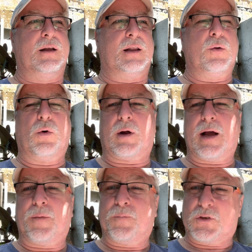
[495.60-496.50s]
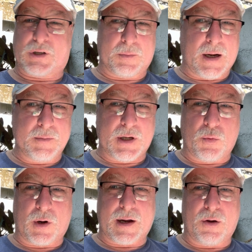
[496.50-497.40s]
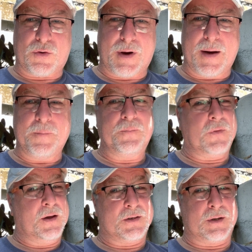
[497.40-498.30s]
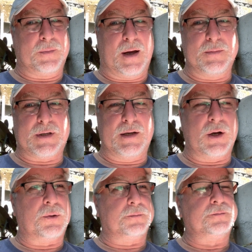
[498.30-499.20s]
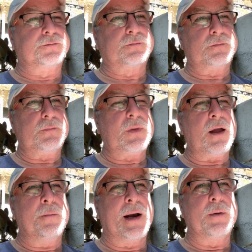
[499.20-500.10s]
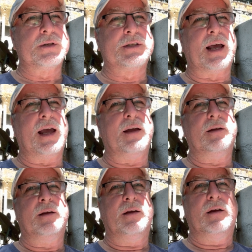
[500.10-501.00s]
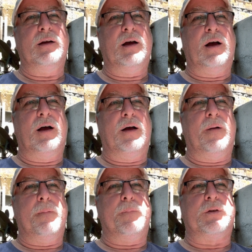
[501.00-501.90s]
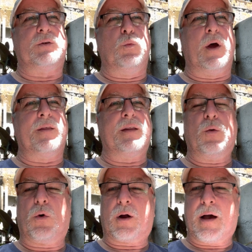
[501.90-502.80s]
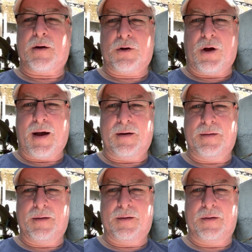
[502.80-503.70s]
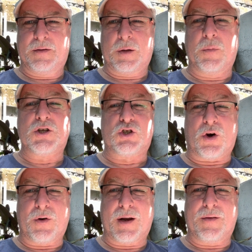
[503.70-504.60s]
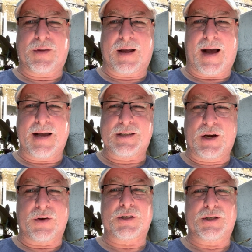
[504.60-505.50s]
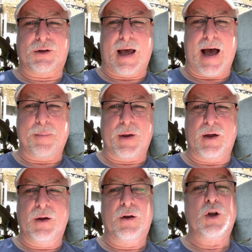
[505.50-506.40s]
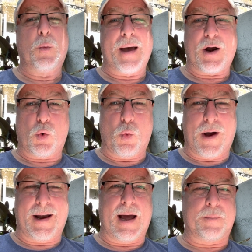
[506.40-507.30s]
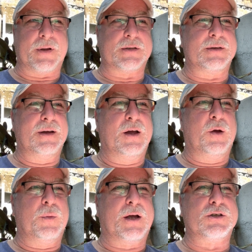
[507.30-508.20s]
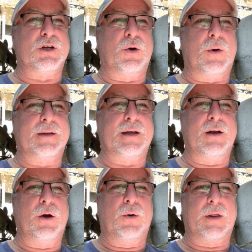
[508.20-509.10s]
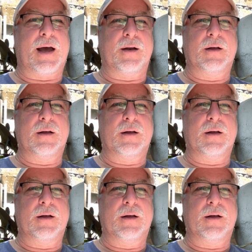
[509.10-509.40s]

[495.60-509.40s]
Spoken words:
work out. Sometimes they work out great, sometimes they don't. But I would say, whether they work out or not, the majority of the guys here are still happy no matter what happens. Because you know what? They know that,